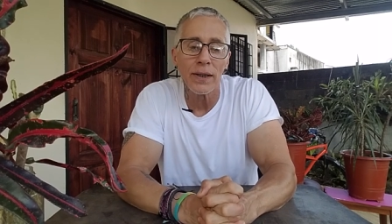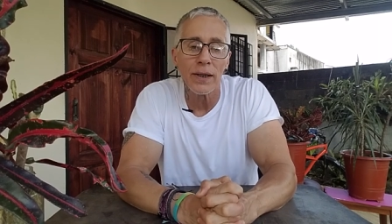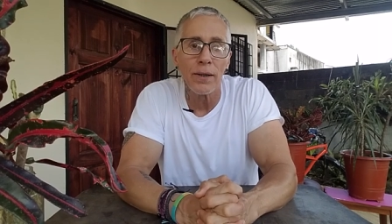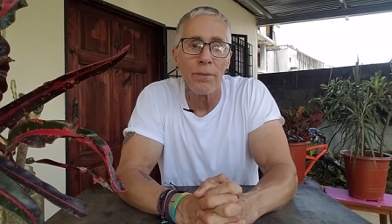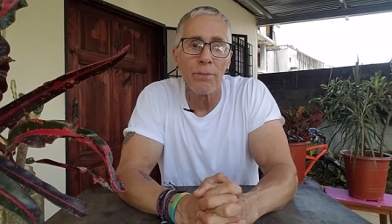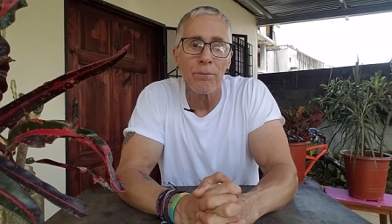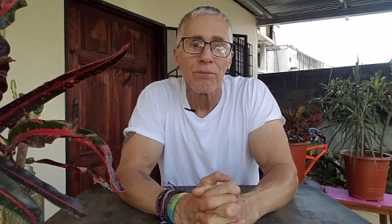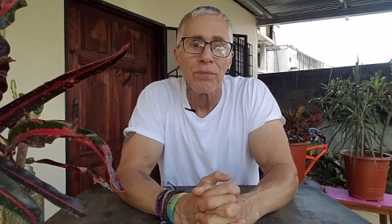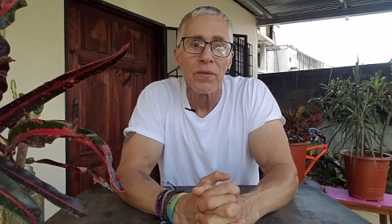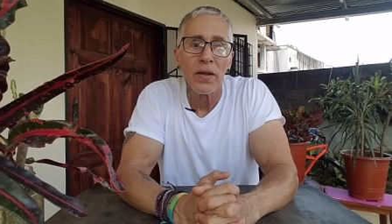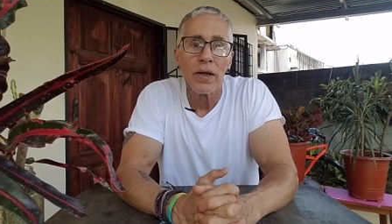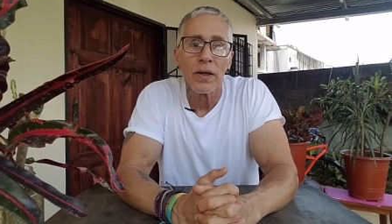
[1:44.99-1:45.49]

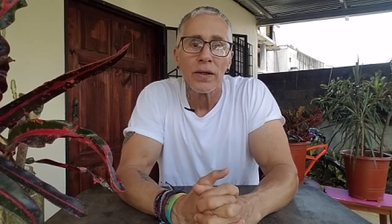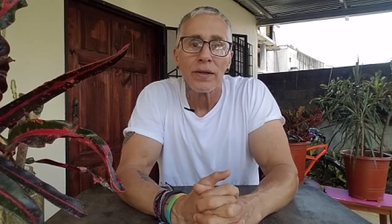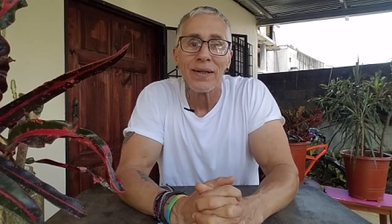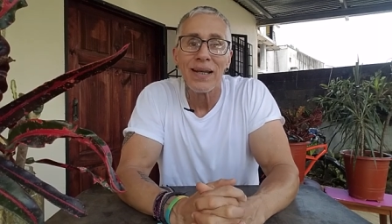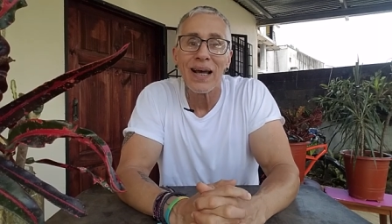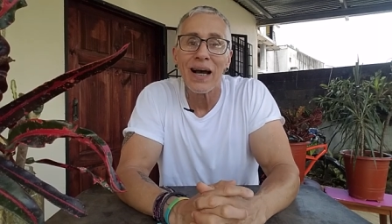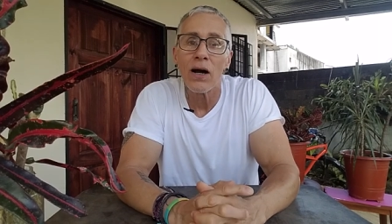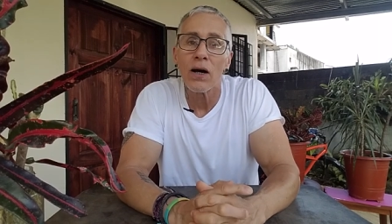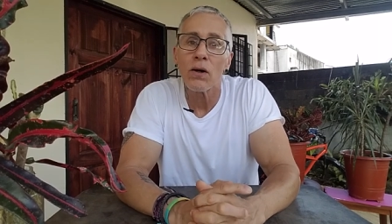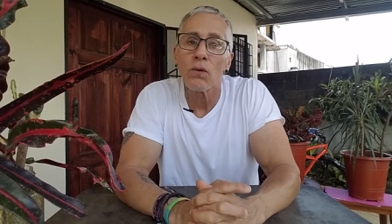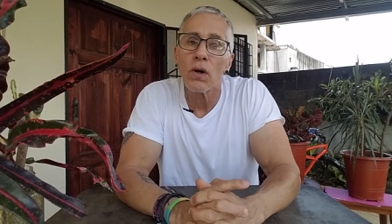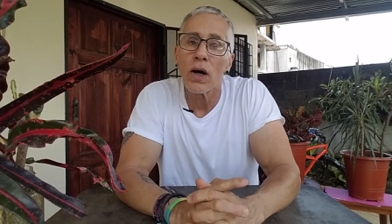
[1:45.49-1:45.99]
Um,
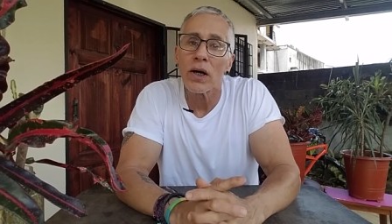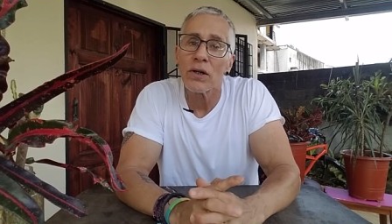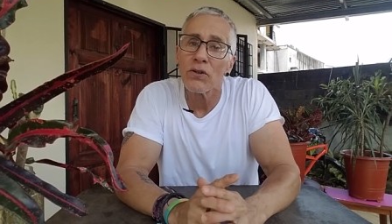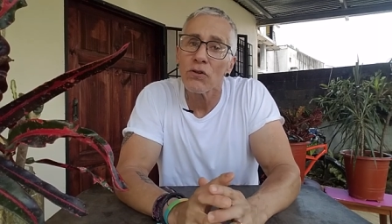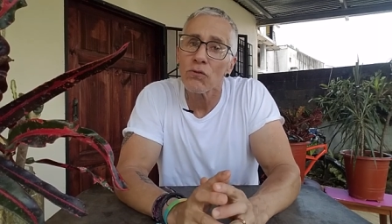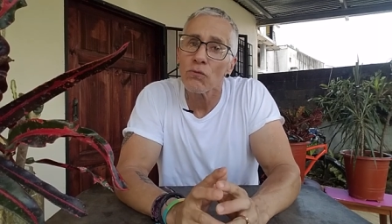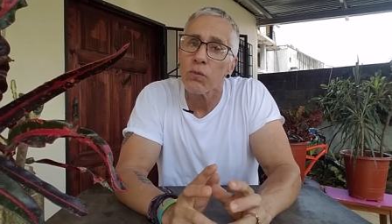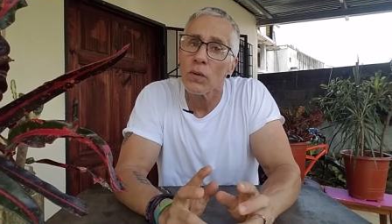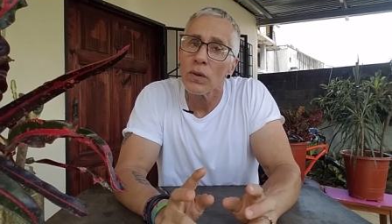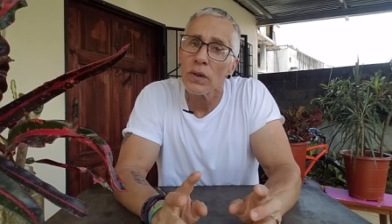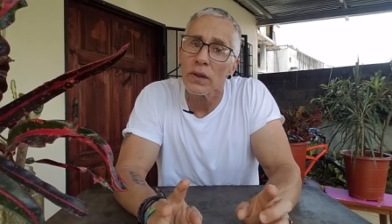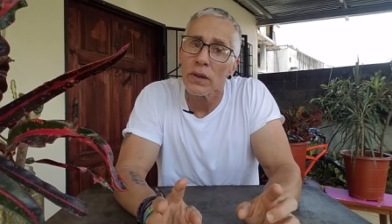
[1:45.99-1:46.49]
now, I
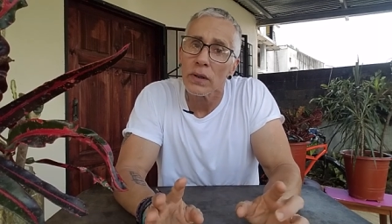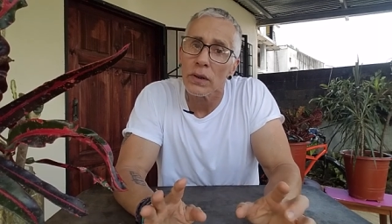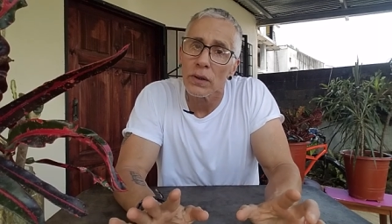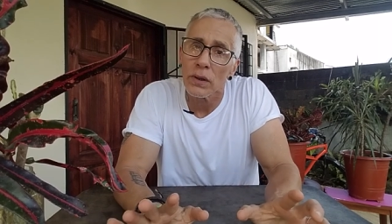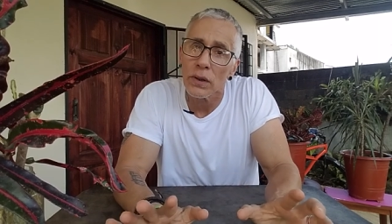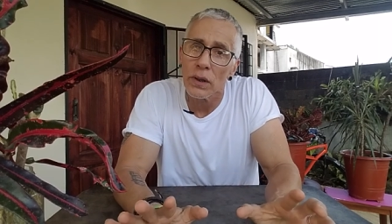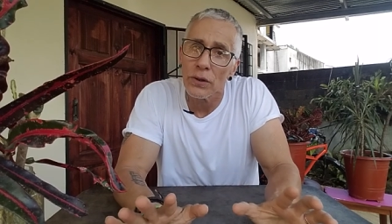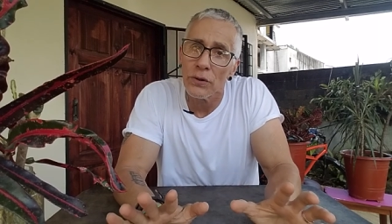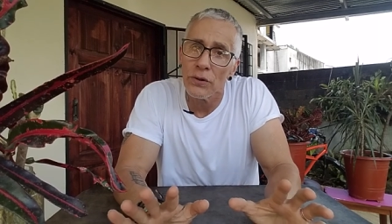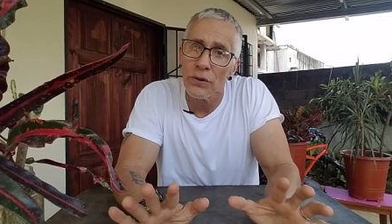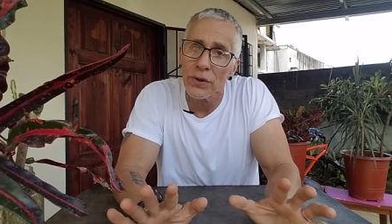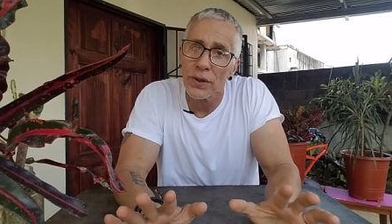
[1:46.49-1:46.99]
just
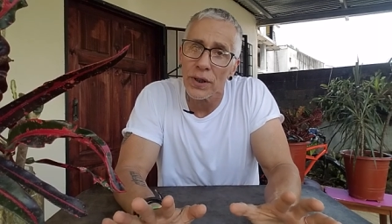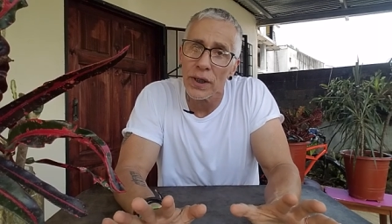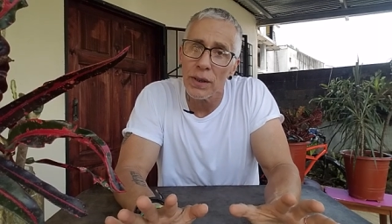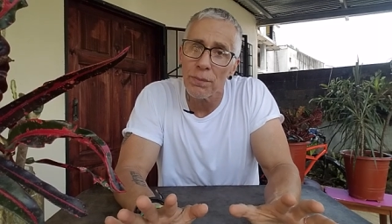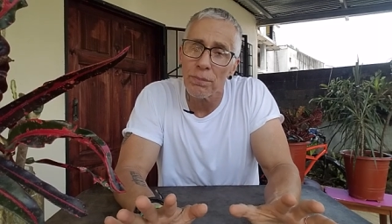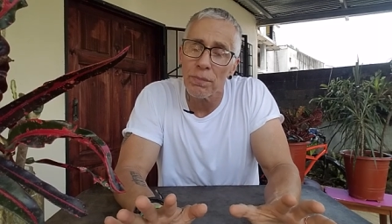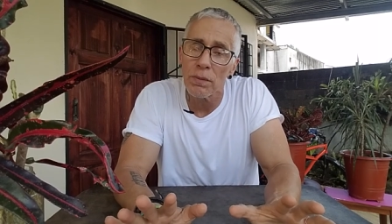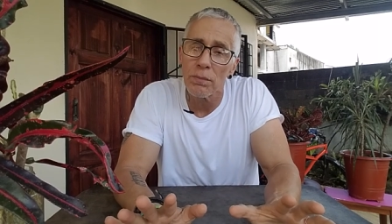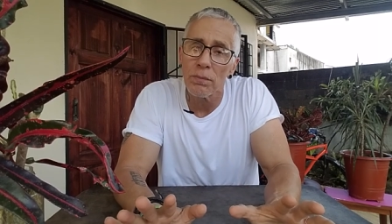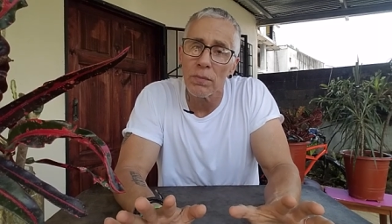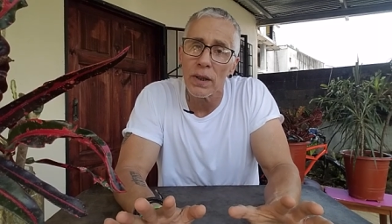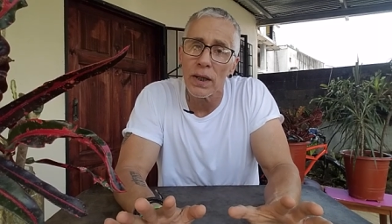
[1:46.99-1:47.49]
want you to
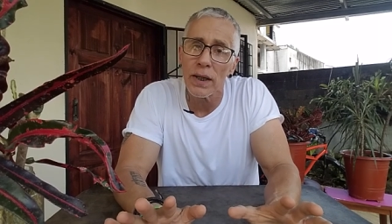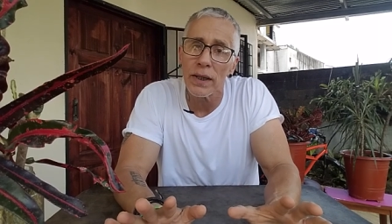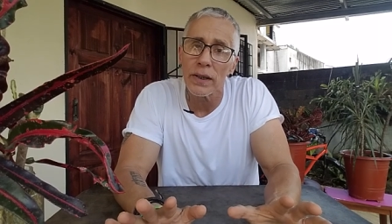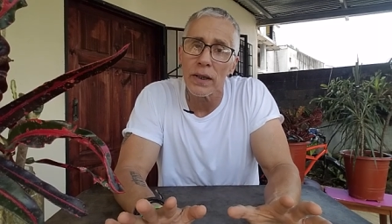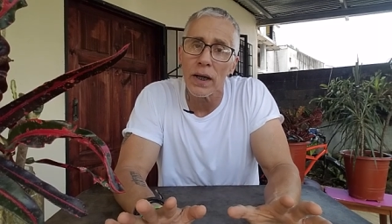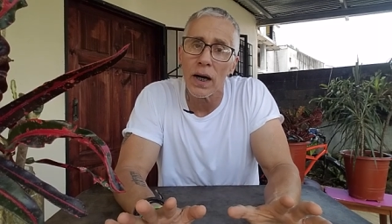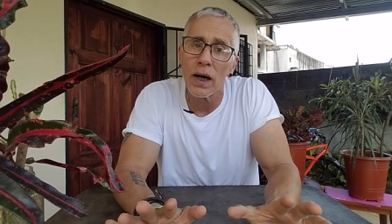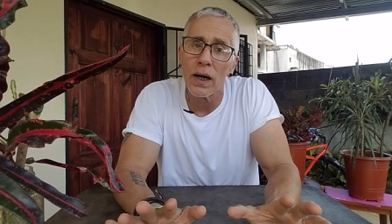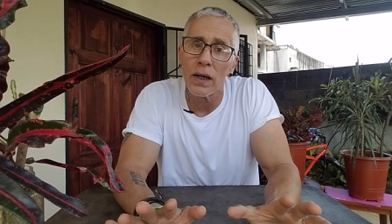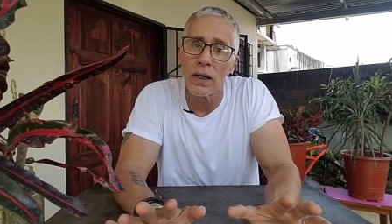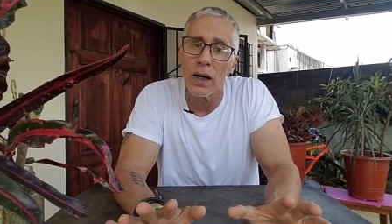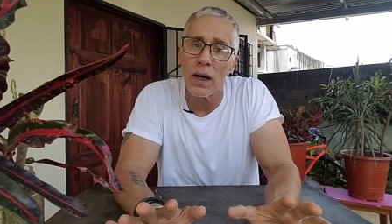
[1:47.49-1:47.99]
keep in mind,